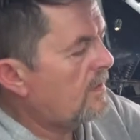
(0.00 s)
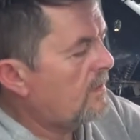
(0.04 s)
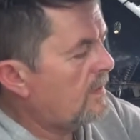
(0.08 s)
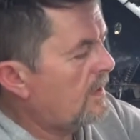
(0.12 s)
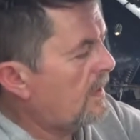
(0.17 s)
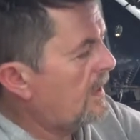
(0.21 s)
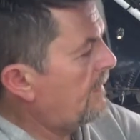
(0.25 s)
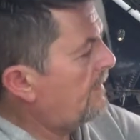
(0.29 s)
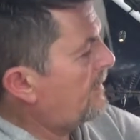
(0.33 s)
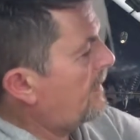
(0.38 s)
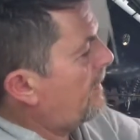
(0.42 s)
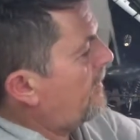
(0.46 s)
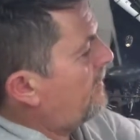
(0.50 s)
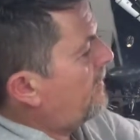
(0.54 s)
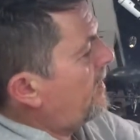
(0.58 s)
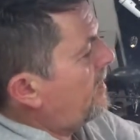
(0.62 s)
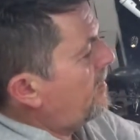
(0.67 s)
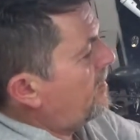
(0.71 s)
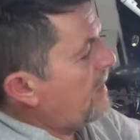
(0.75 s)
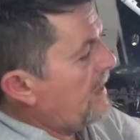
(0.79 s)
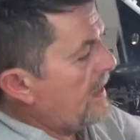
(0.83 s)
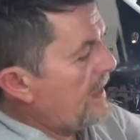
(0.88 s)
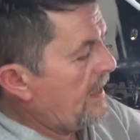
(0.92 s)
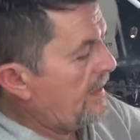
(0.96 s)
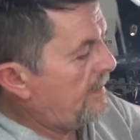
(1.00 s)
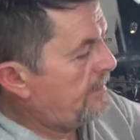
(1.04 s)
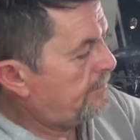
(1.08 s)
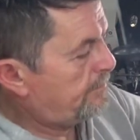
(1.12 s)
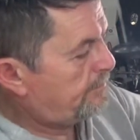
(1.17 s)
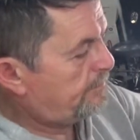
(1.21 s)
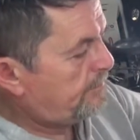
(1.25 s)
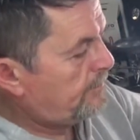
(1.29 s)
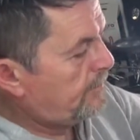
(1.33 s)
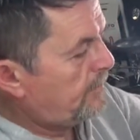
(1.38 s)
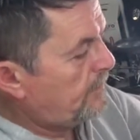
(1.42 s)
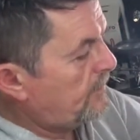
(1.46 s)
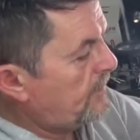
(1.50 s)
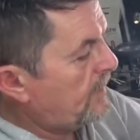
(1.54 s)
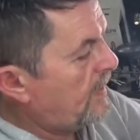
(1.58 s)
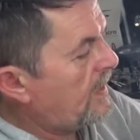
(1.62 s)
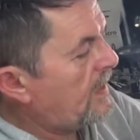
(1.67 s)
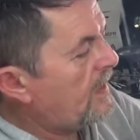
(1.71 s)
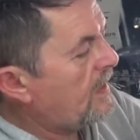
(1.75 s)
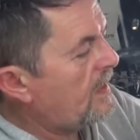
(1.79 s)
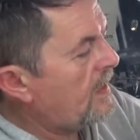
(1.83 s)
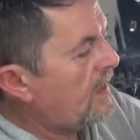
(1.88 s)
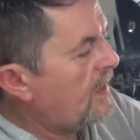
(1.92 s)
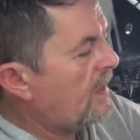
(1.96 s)
We'll leave that for a minute.
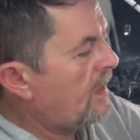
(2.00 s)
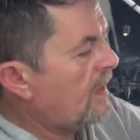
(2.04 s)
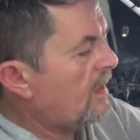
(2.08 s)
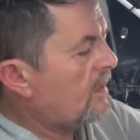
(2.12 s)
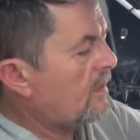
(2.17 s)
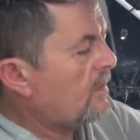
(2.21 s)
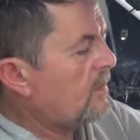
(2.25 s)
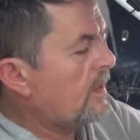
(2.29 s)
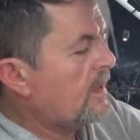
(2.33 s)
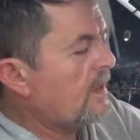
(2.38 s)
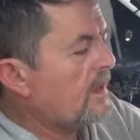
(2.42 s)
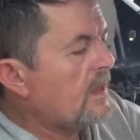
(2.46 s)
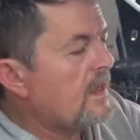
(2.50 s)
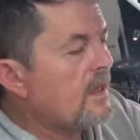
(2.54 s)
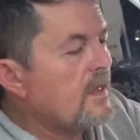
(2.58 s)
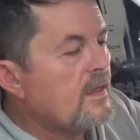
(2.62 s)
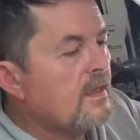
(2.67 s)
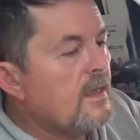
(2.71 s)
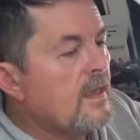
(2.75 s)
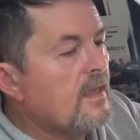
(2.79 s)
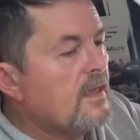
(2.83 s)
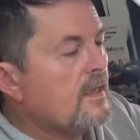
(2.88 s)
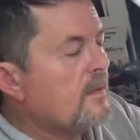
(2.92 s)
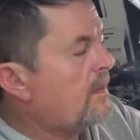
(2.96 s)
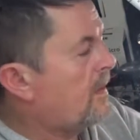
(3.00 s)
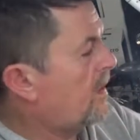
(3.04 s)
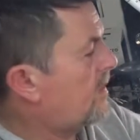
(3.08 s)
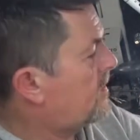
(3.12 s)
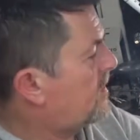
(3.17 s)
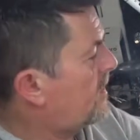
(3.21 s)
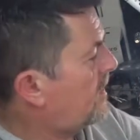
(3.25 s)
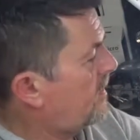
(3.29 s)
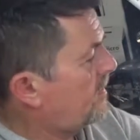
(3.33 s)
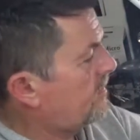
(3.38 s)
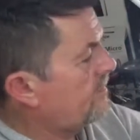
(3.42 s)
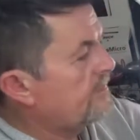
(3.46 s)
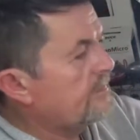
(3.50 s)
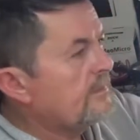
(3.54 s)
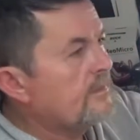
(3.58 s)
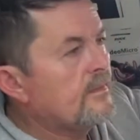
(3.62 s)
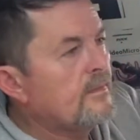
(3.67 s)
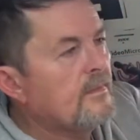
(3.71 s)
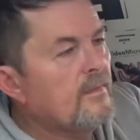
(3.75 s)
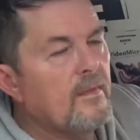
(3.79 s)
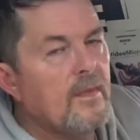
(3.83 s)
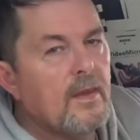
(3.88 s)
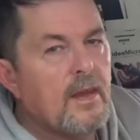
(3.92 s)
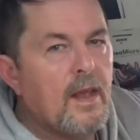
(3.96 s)
Hey, look where it is. There's the battery.
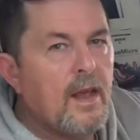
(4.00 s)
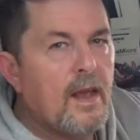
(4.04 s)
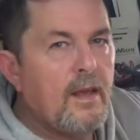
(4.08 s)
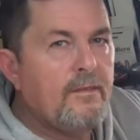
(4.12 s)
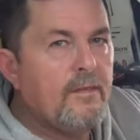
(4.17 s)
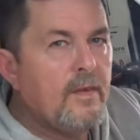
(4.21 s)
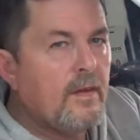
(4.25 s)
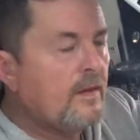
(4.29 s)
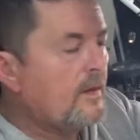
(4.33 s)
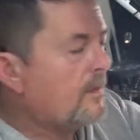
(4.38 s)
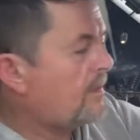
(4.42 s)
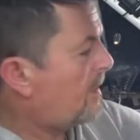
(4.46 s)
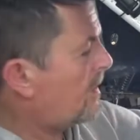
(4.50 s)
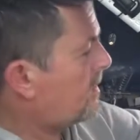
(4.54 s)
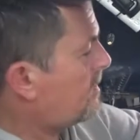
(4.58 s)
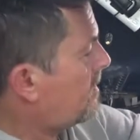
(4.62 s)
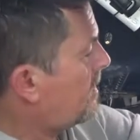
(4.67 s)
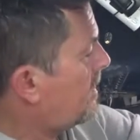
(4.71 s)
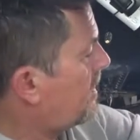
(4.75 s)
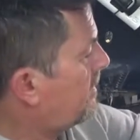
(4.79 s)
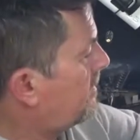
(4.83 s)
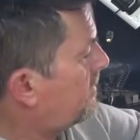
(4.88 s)
I found the battery.